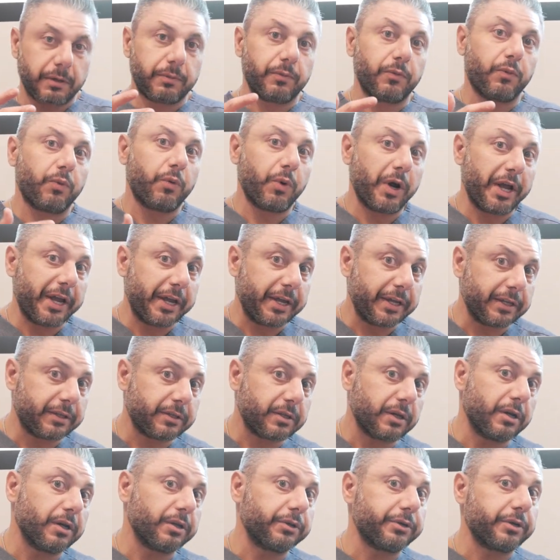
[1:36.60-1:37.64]
Weight,
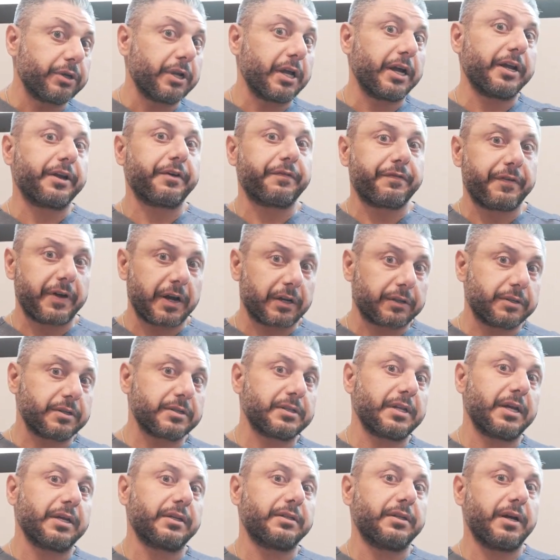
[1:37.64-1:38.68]
underlying factors
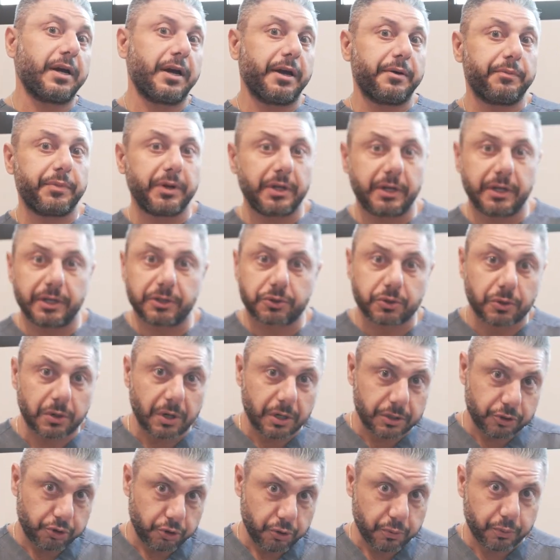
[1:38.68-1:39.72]
like diabetes or
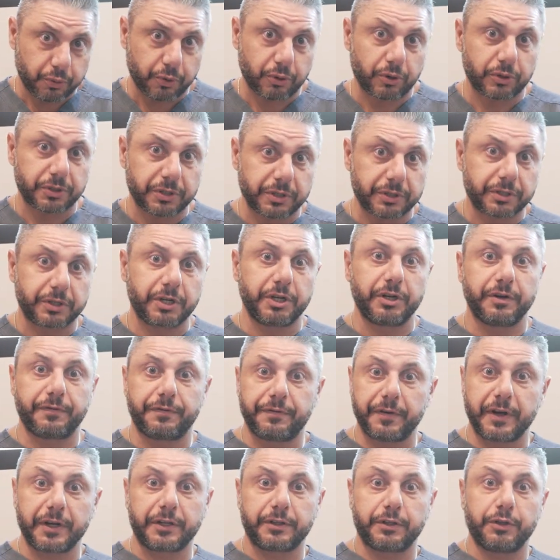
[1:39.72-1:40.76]
osteoporosis could
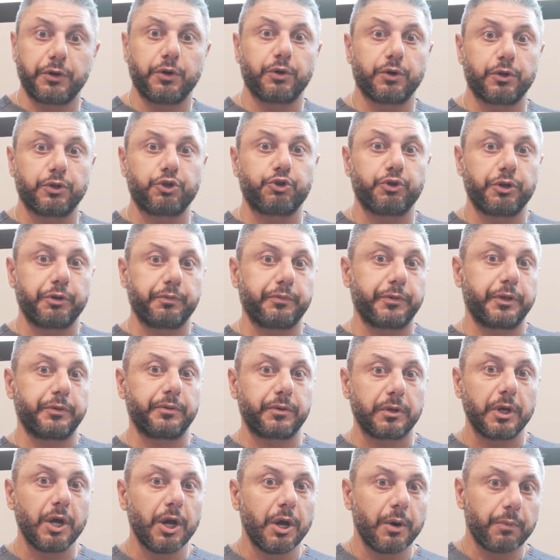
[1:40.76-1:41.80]
affect your treatment
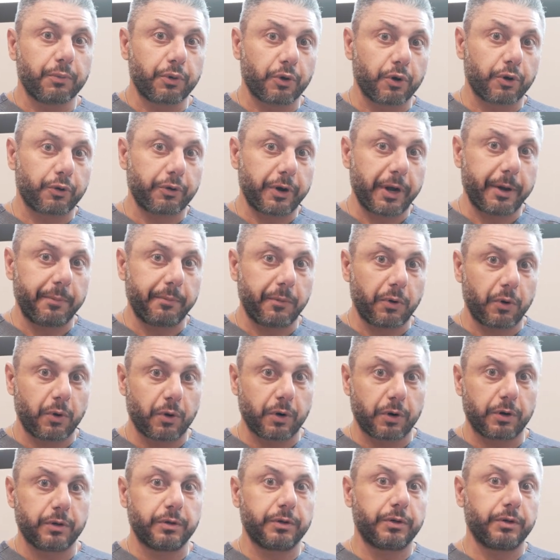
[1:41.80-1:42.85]
program
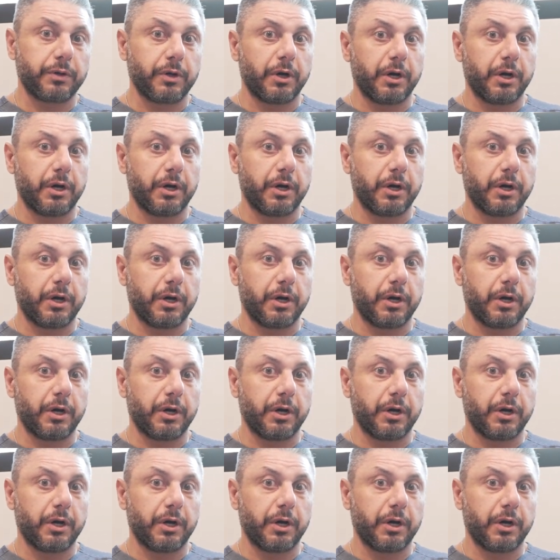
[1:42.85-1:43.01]
or